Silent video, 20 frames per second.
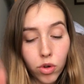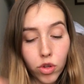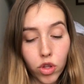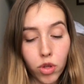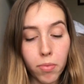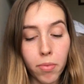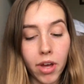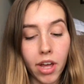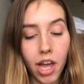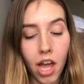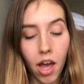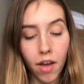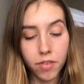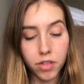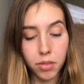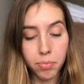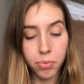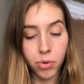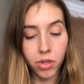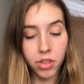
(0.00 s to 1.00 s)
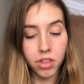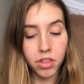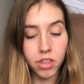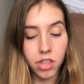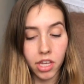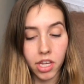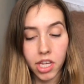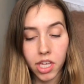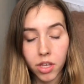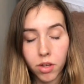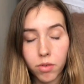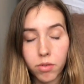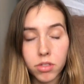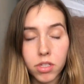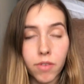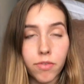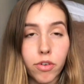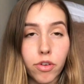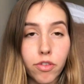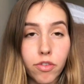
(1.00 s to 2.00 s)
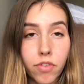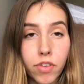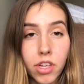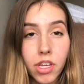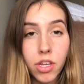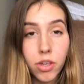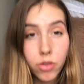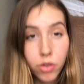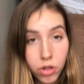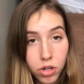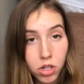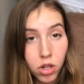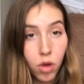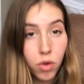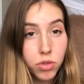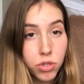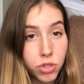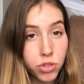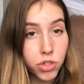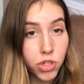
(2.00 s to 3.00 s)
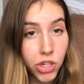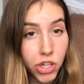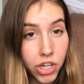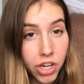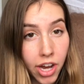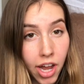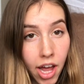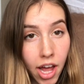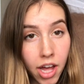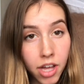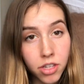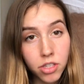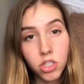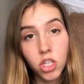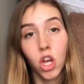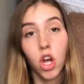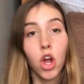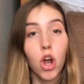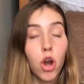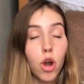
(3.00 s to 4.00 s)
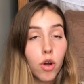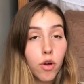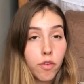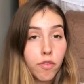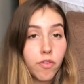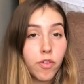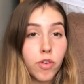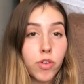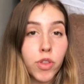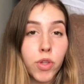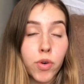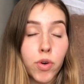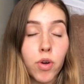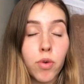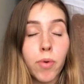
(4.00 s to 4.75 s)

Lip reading: You might have to put the heels of your feet either closer to your ass or further